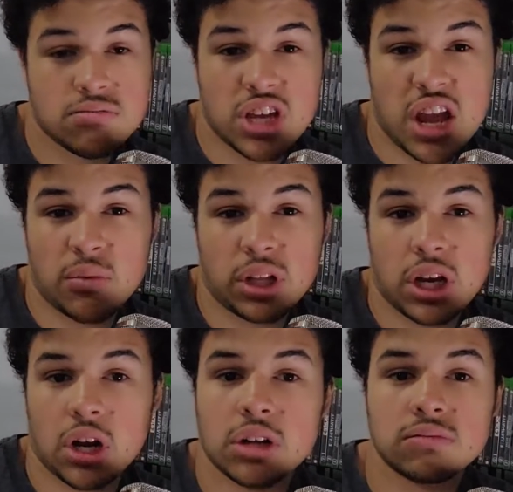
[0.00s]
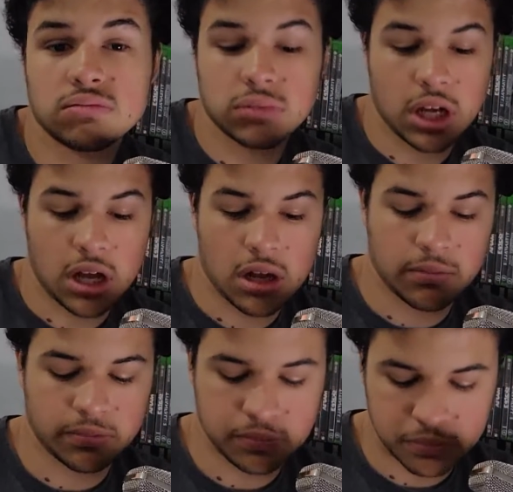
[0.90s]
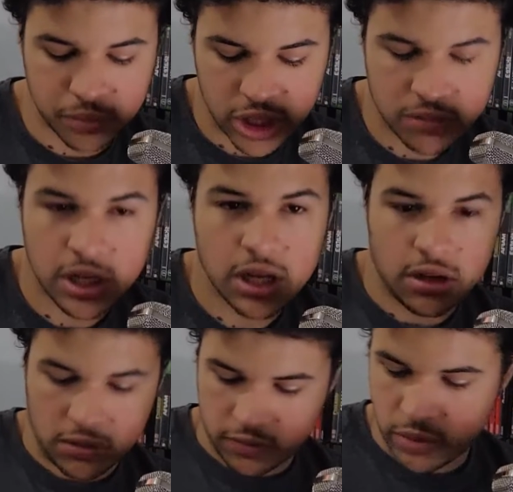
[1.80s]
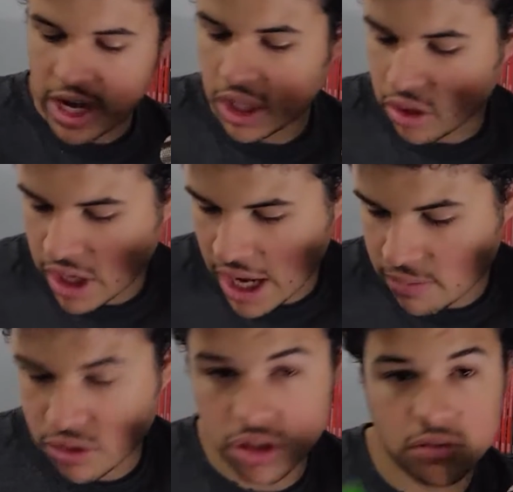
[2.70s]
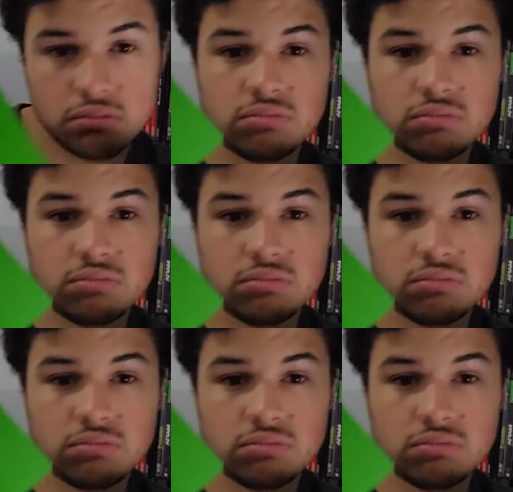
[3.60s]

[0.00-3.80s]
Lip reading: Can't really hurt. But for regular games,